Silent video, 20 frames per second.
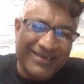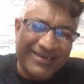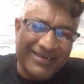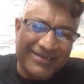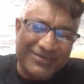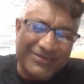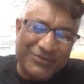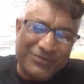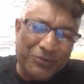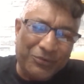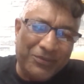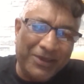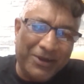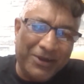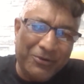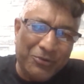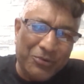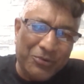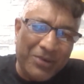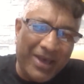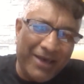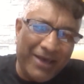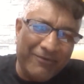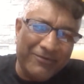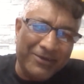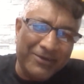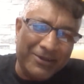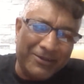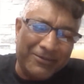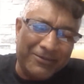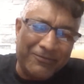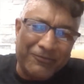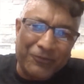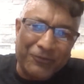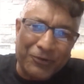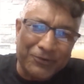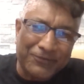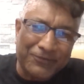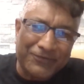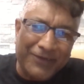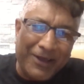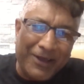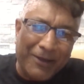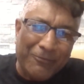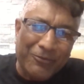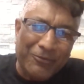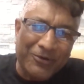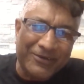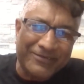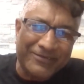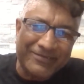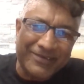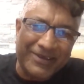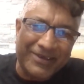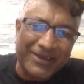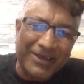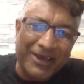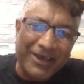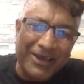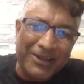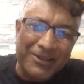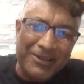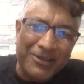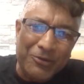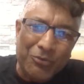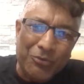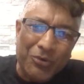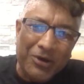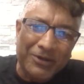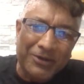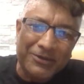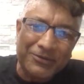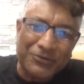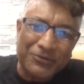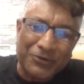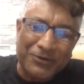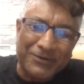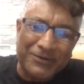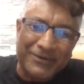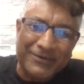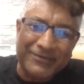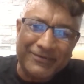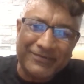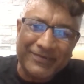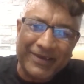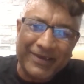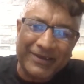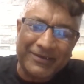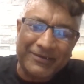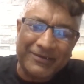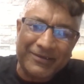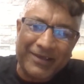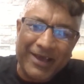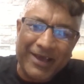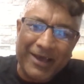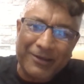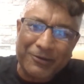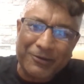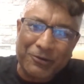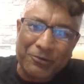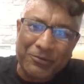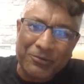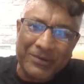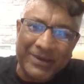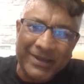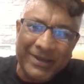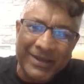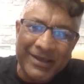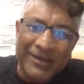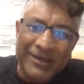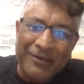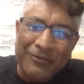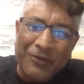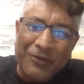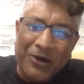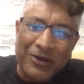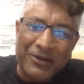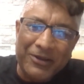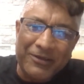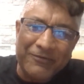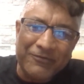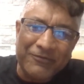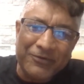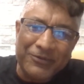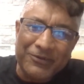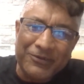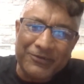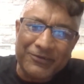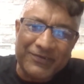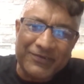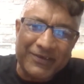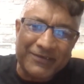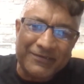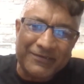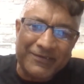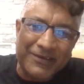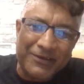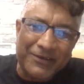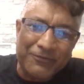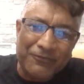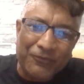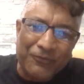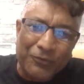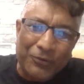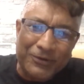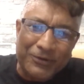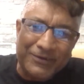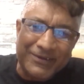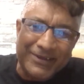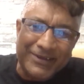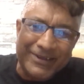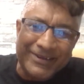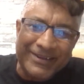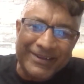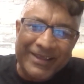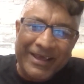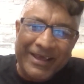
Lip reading: So there you have it. First time racing, and he won the 13-second category. Not even the 16, 14.